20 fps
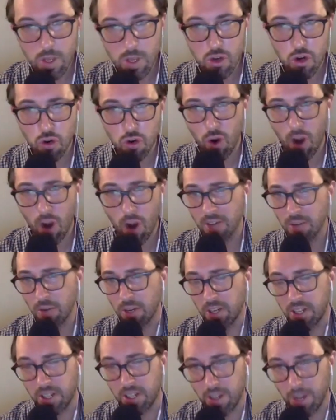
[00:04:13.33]

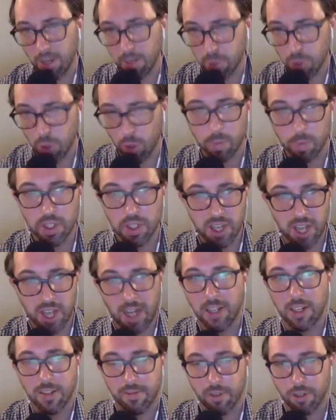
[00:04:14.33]
carotenoid absorption
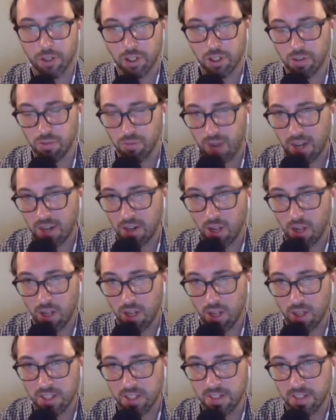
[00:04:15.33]
and conversion to
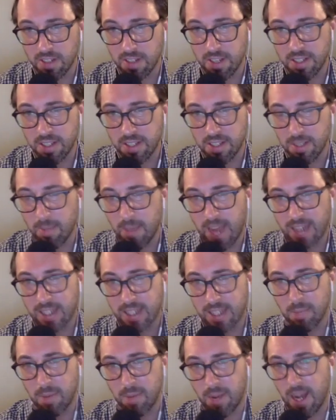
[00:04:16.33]
retinol is, is
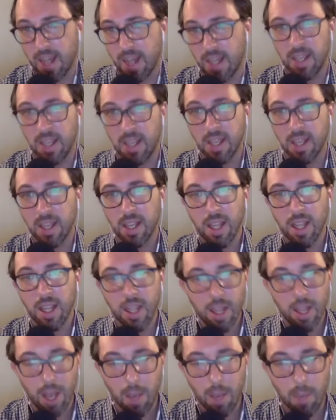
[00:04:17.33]
impacted by
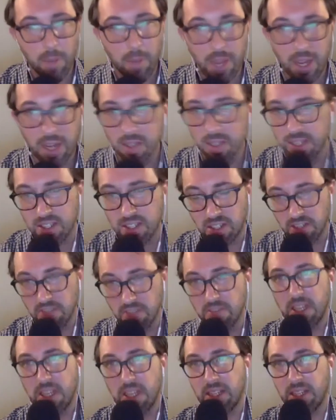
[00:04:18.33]
a big list
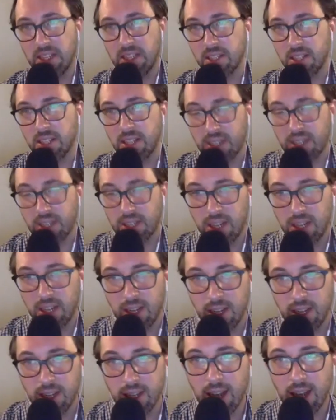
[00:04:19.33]
of things. Like
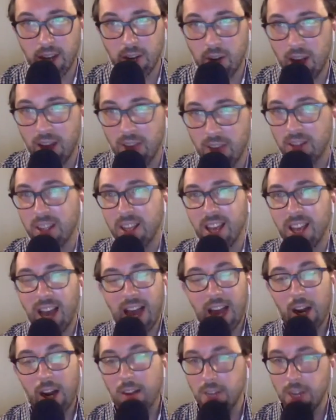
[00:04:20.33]
uh, I don't have
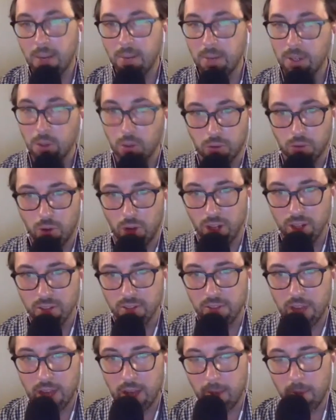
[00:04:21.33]
I don't have time to go through all
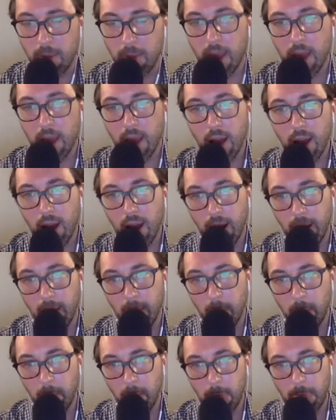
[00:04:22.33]
of them.
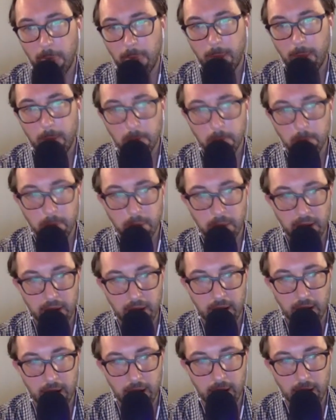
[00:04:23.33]
Um, but
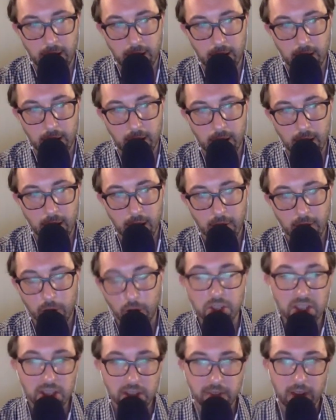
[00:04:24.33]
uh, of
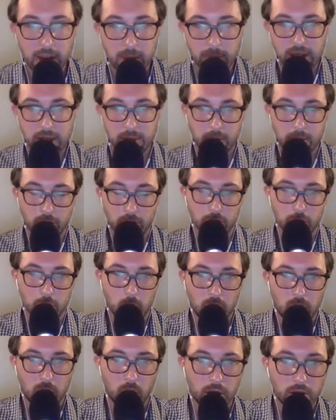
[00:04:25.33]
course, in the vitamins and minerals
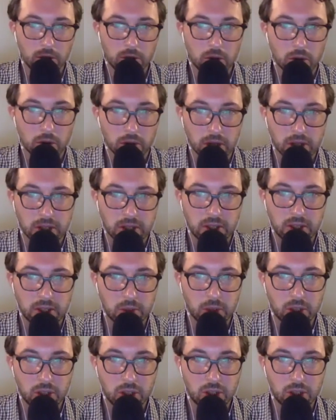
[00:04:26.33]
101 course,
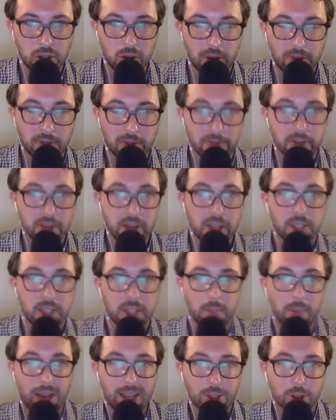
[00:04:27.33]
which you have free as
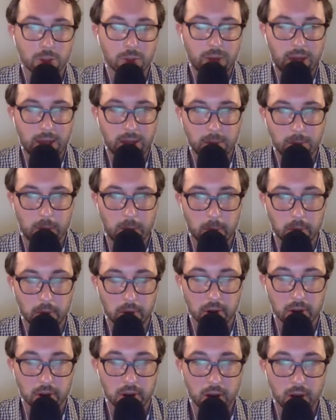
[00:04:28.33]
a MasterPass
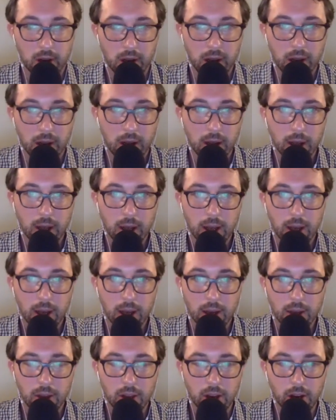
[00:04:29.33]
member,
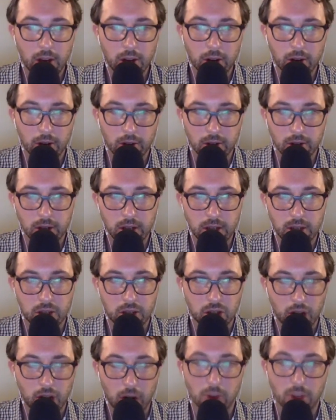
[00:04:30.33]
there it's
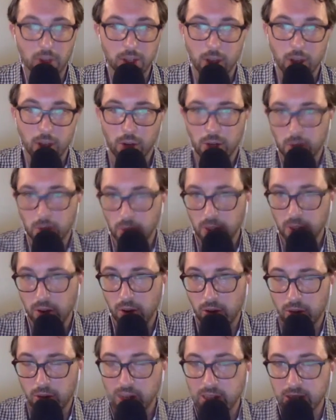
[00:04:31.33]
generally noted when there
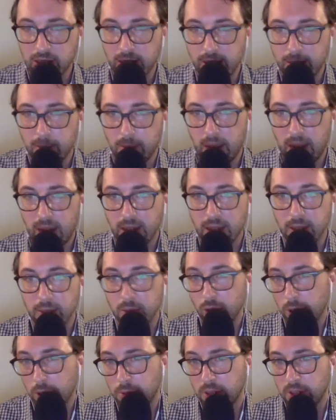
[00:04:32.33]
are things that impact the
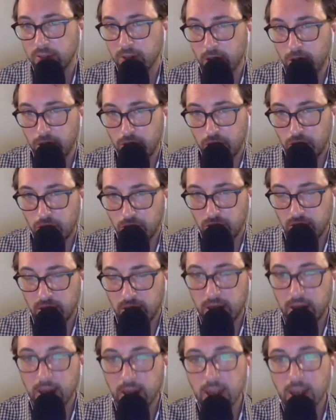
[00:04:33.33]
absorption of another nutrient.